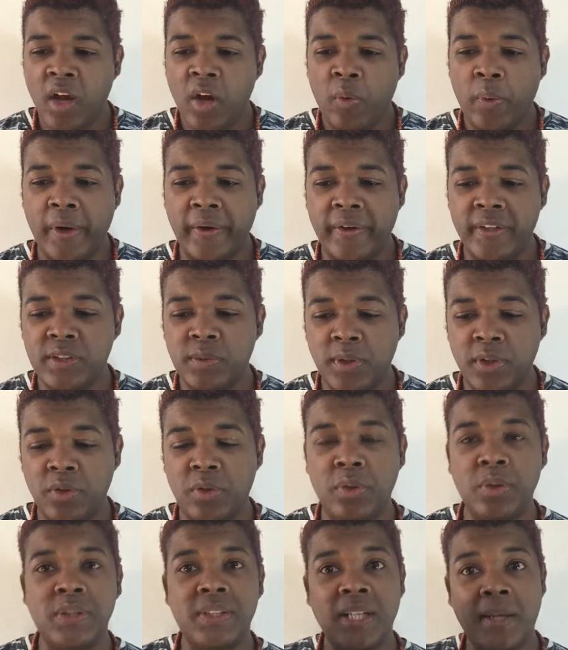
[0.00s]
Whereas when you
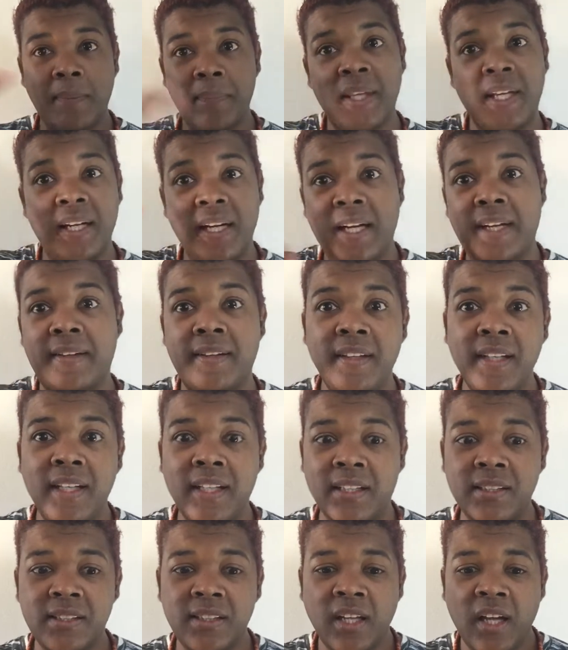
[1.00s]
do something like
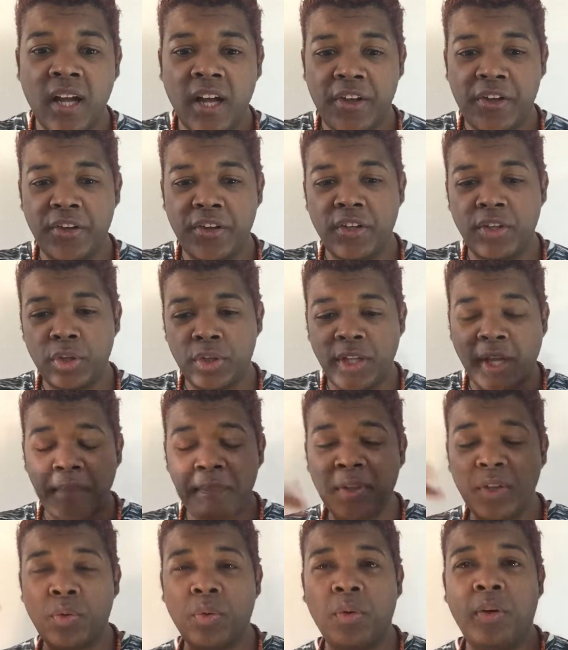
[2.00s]
this, you know, you
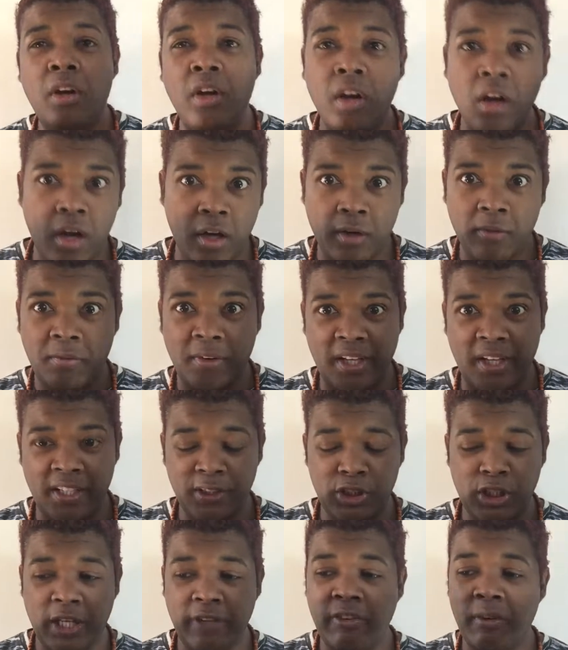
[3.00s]
tap into a lot of
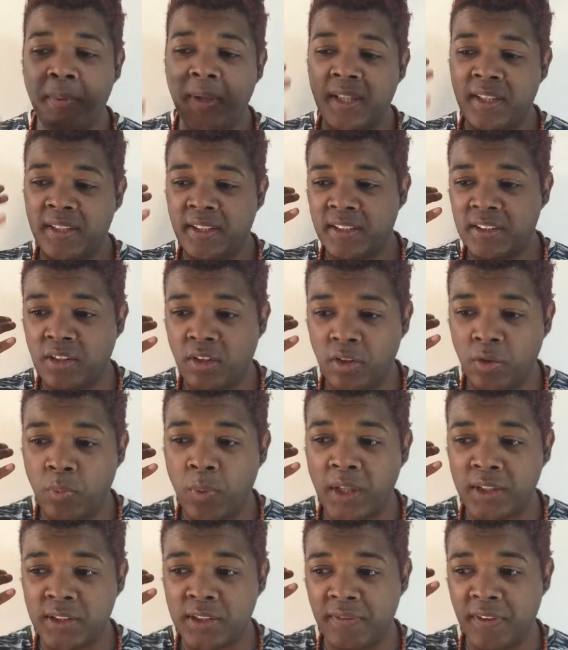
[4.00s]
energy. Everybody that's going to
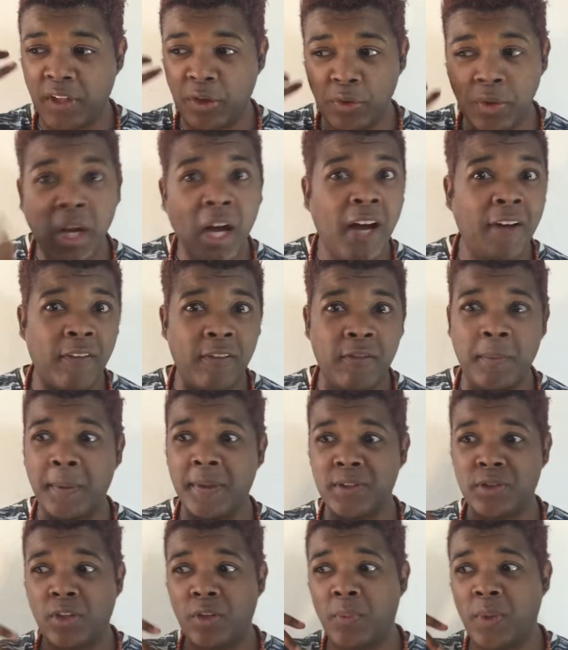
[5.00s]
watch the video now,
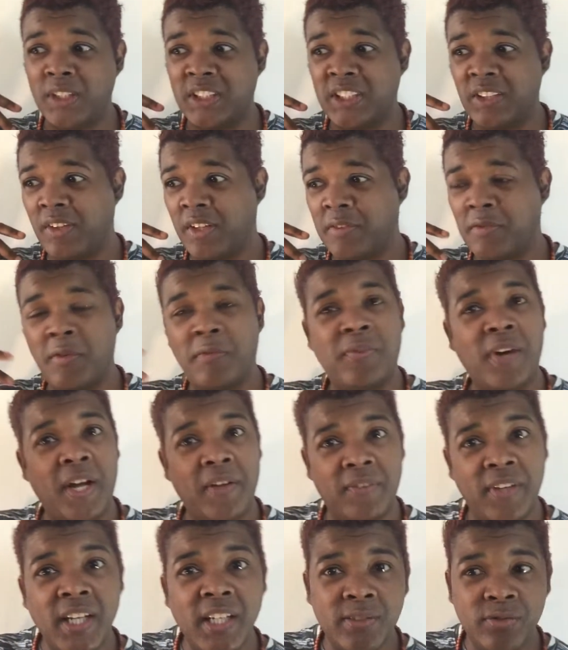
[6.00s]
everybody's going to watch the video from
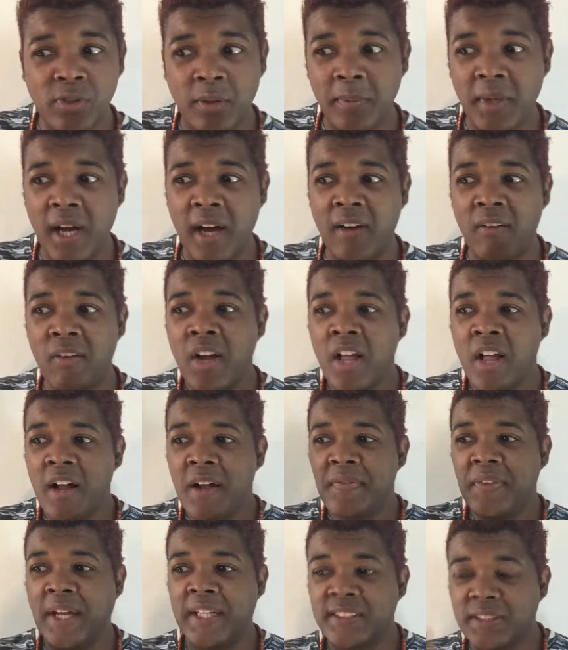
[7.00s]
5 years from now.
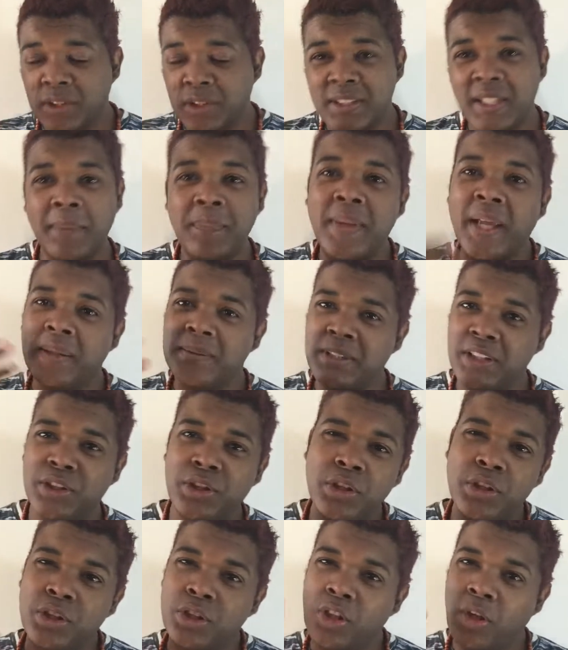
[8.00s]
And so sometimes there's
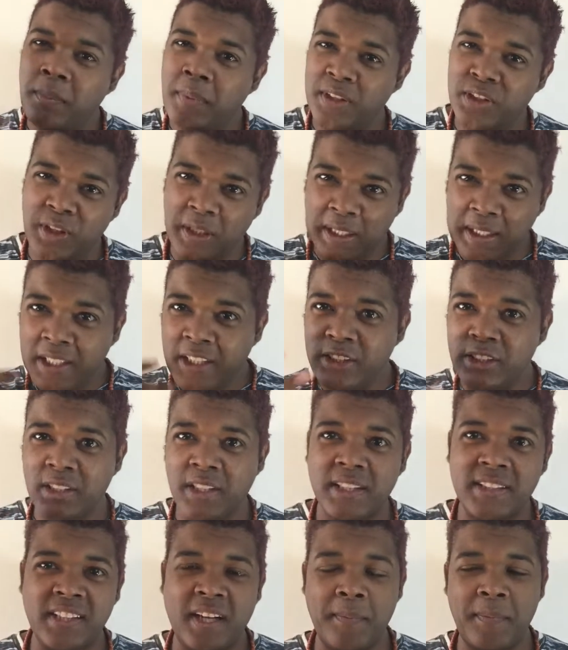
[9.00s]
just so much energy
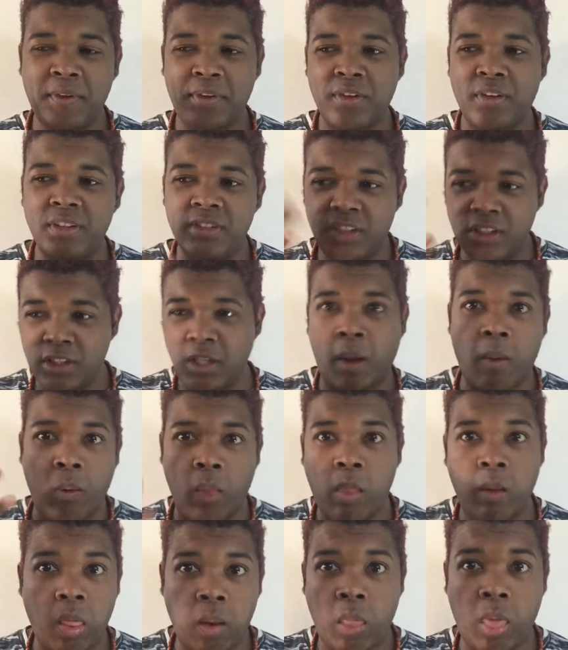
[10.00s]
that's coming through. It's just like,
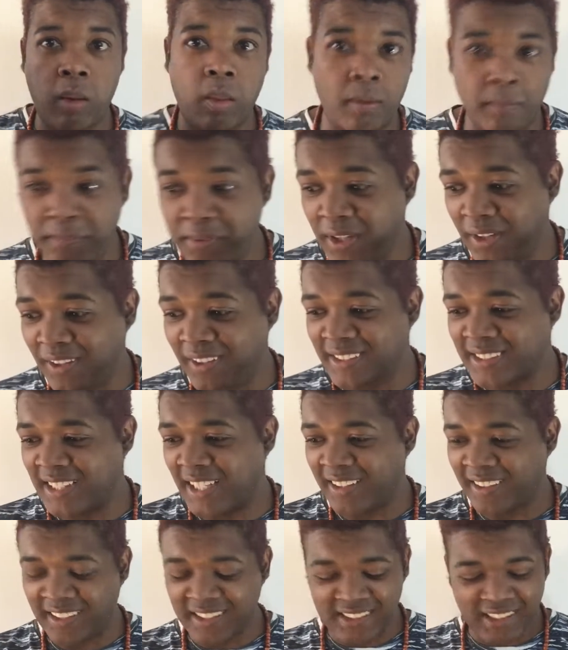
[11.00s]
blah, blah, blah, blah. You know, it's
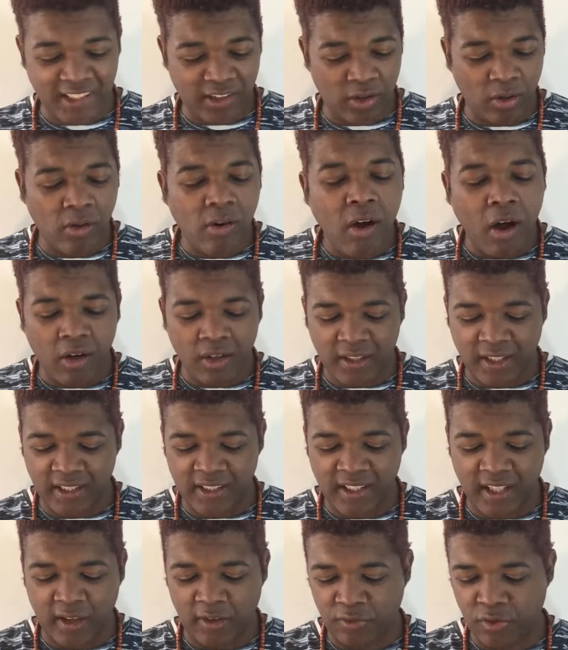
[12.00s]
like you can't get
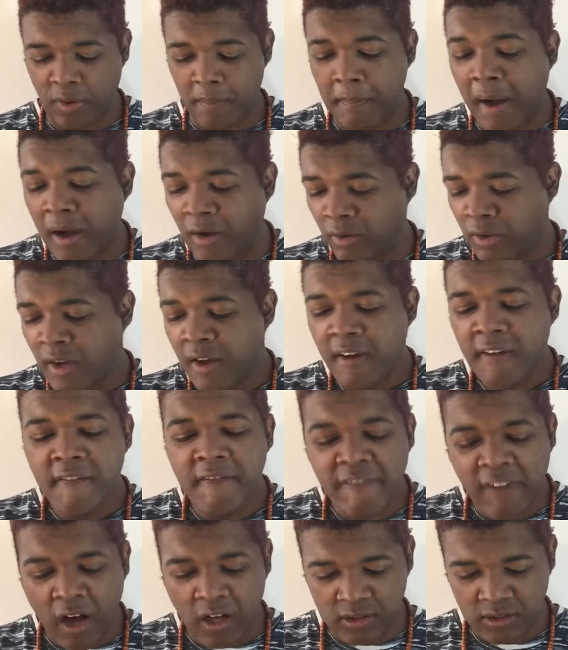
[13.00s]
it out of your mouth
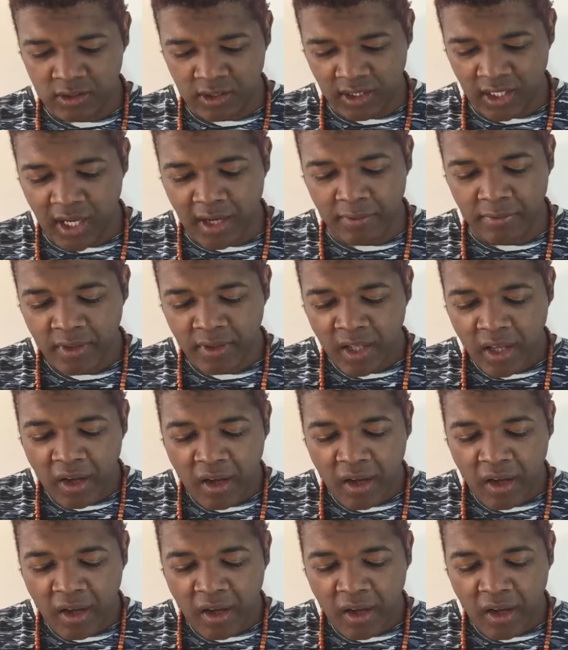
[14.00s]
fast enough.